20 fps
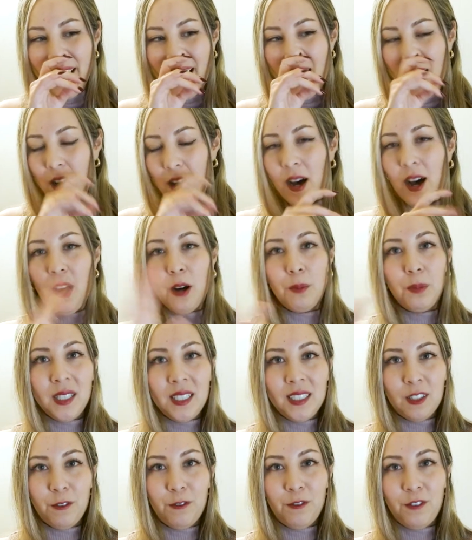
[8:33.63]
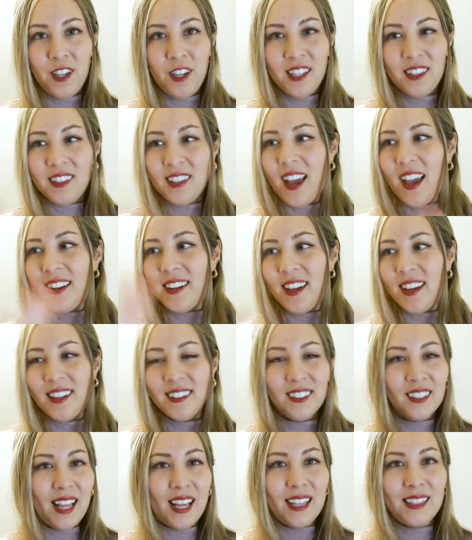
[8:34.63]
I'll plead the fifth, and
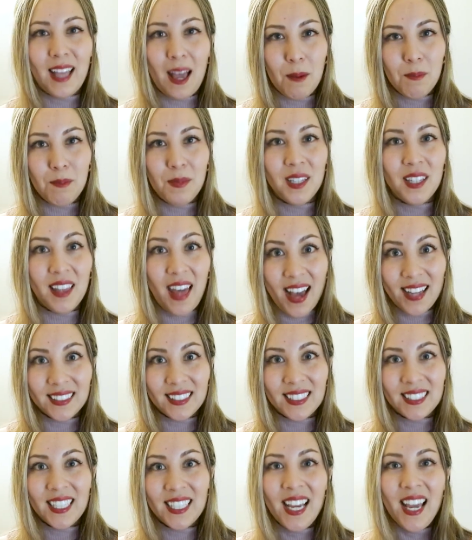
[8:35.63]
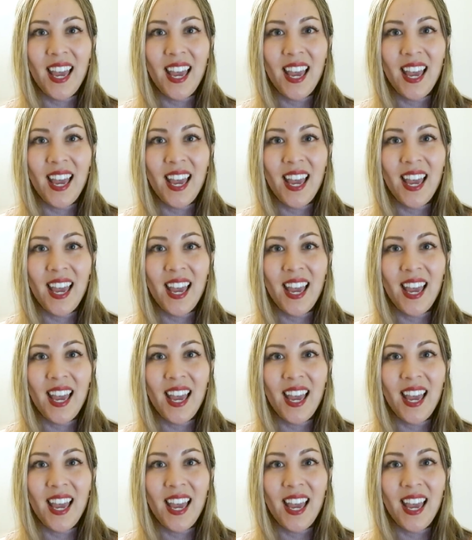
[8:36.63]
then let that be that.